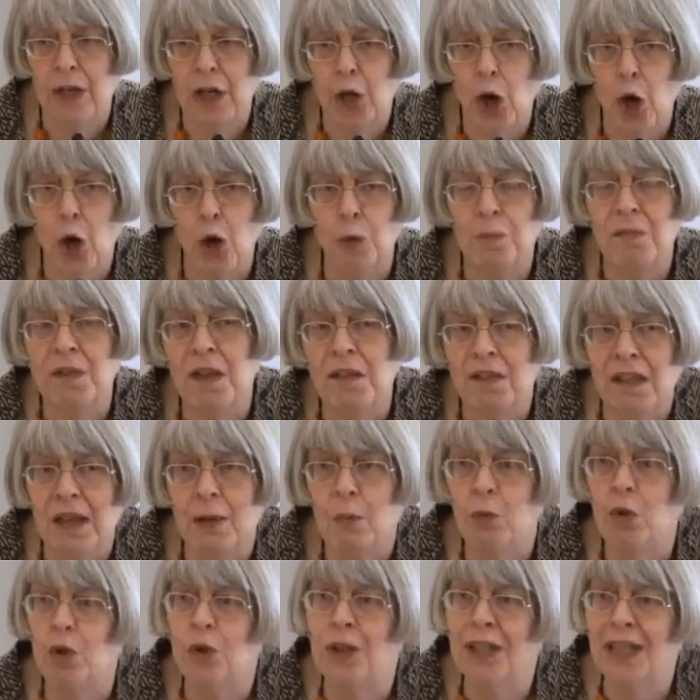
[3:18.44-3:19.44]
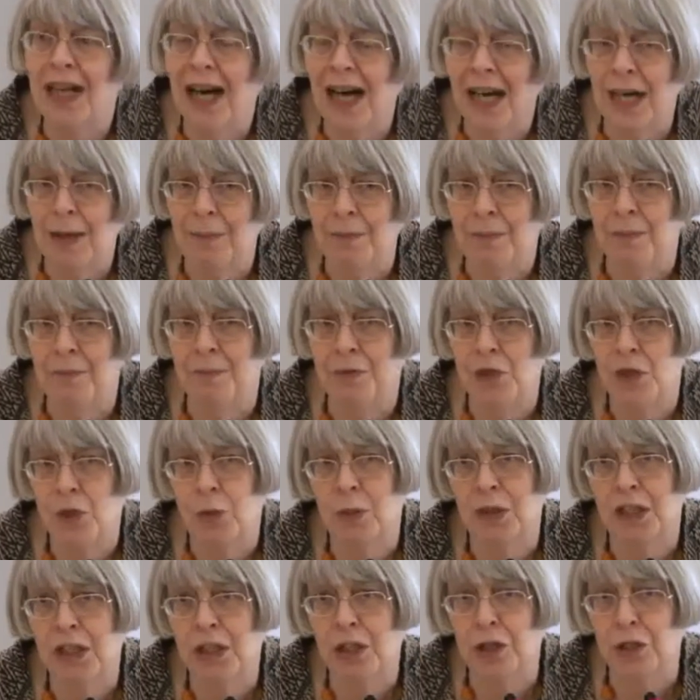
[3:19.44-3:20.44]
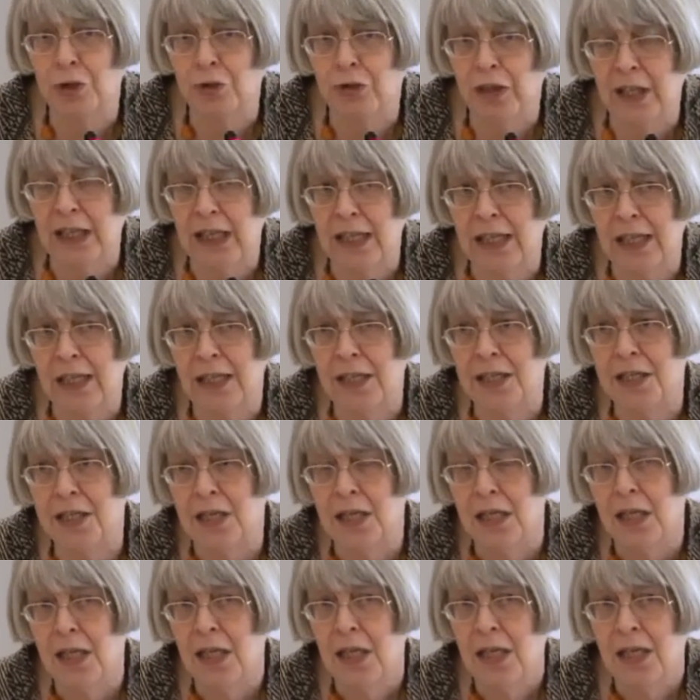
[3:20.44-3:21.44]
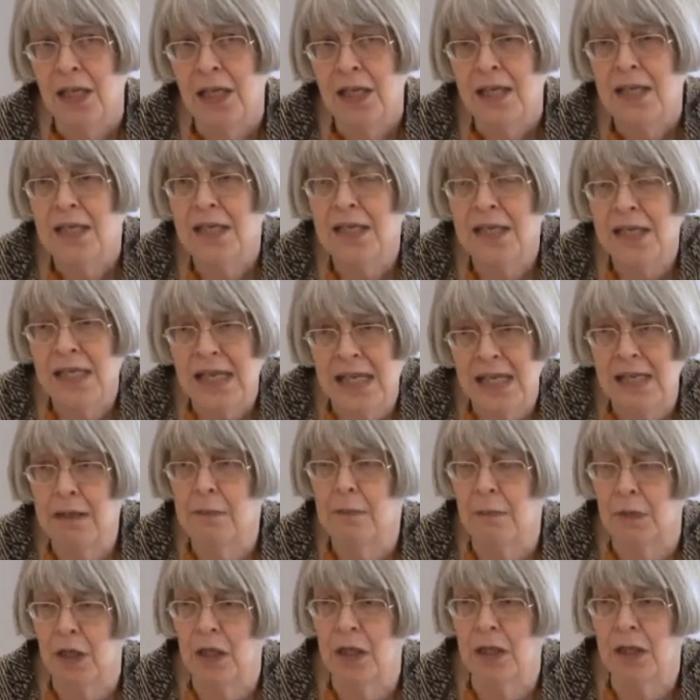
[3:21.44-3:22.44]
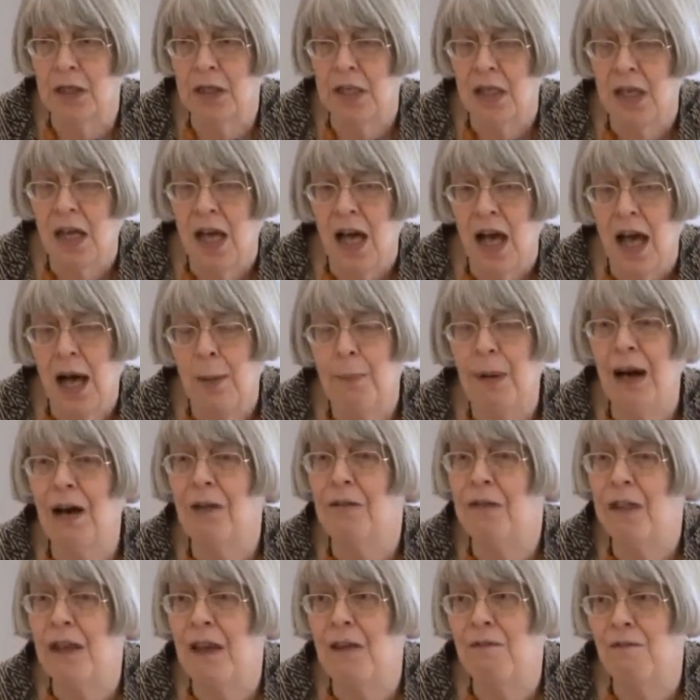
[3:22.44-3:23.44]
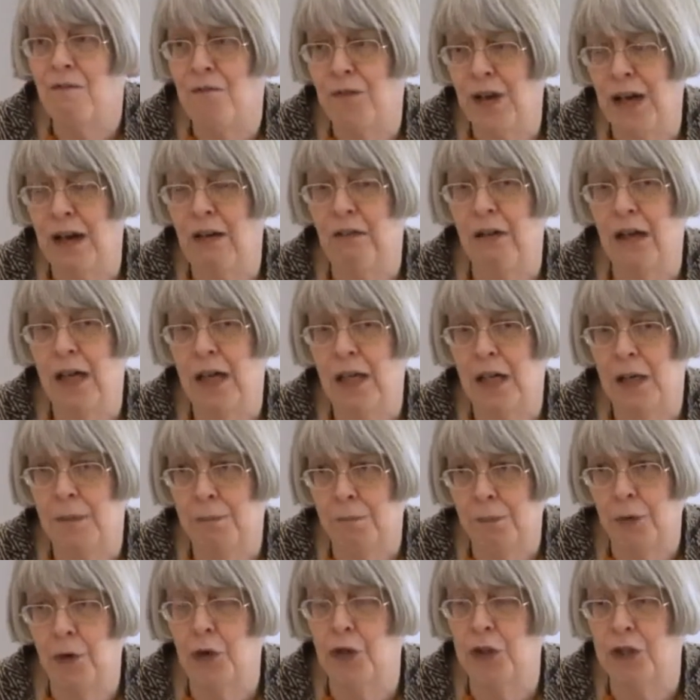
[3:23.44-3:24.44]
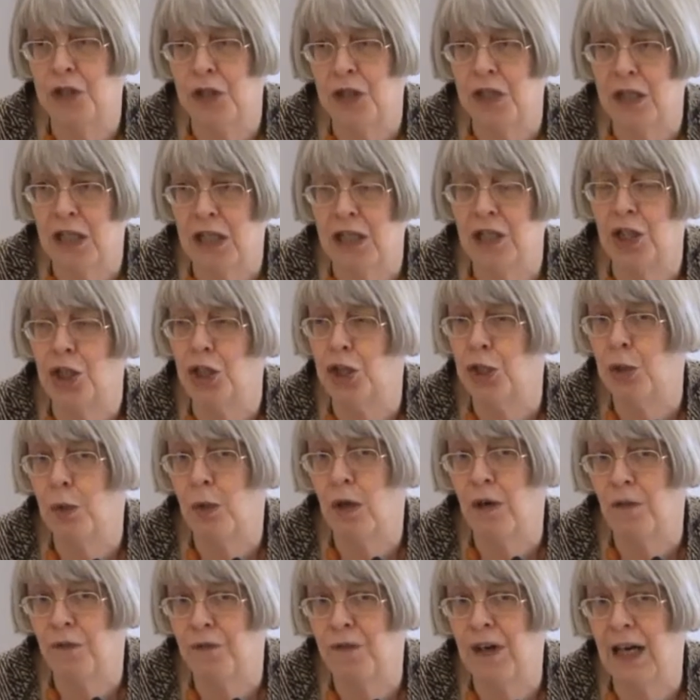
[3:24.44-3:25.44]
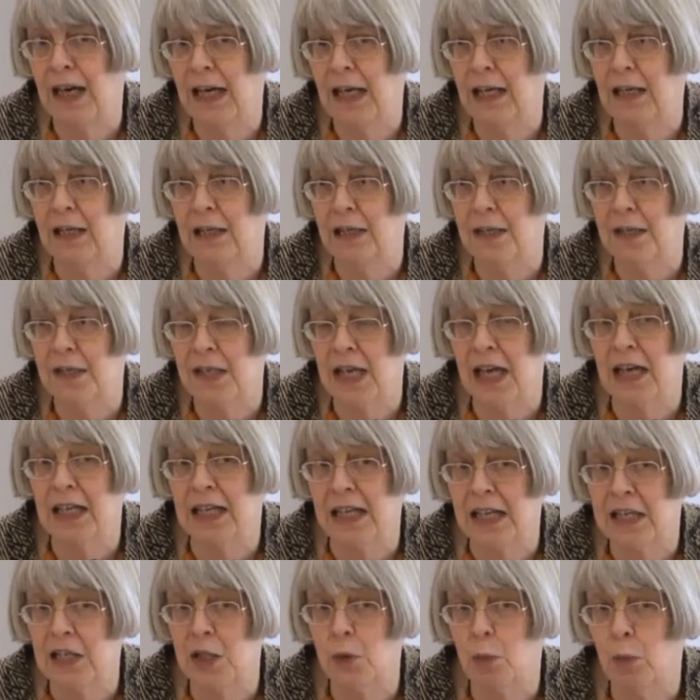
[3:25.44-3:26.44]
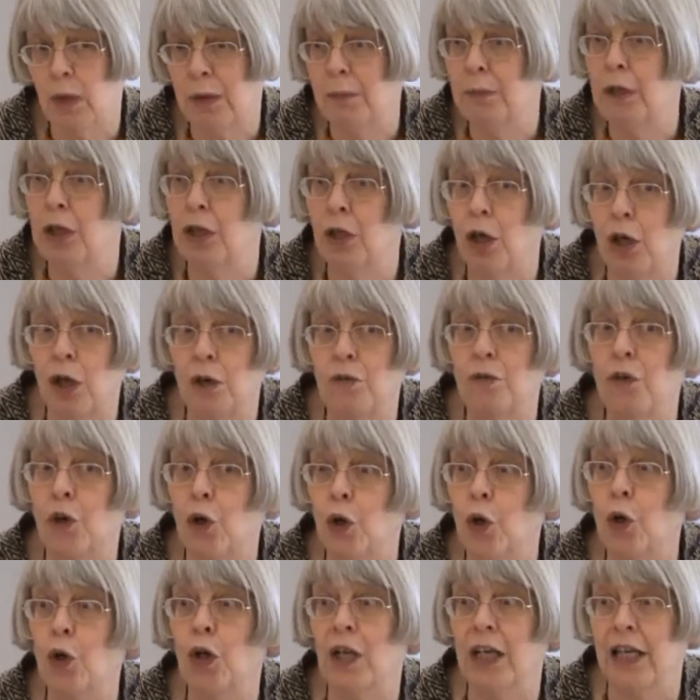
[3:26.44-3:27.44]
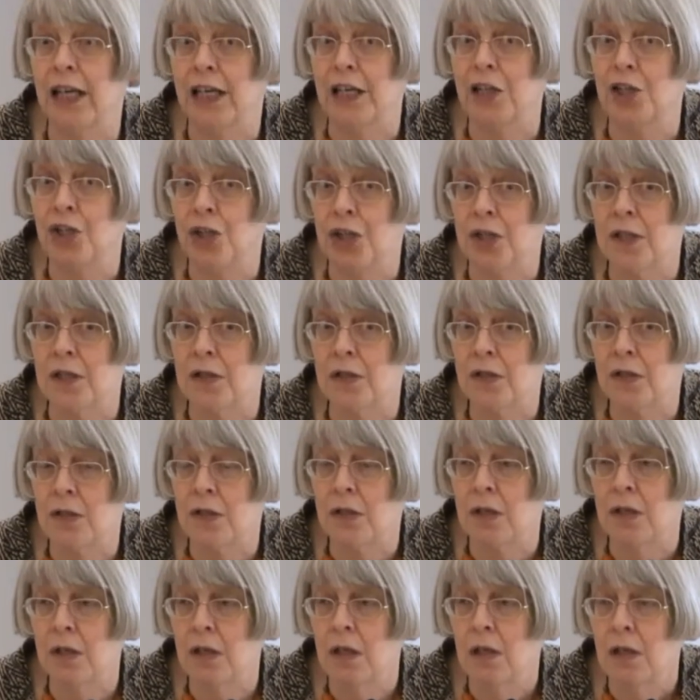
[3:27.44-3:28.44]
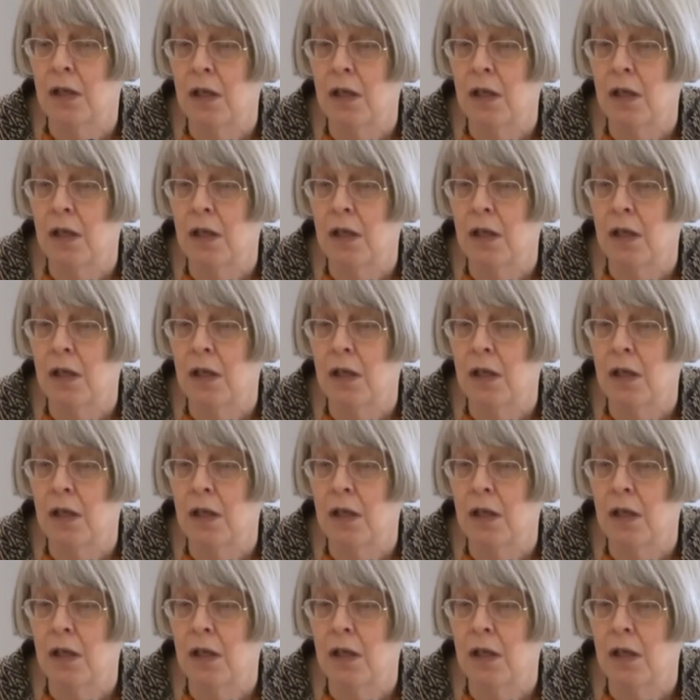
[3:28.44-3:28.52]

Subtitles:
And we hope that they will come to an agreed statement about the very important issue of violence against women of all ages.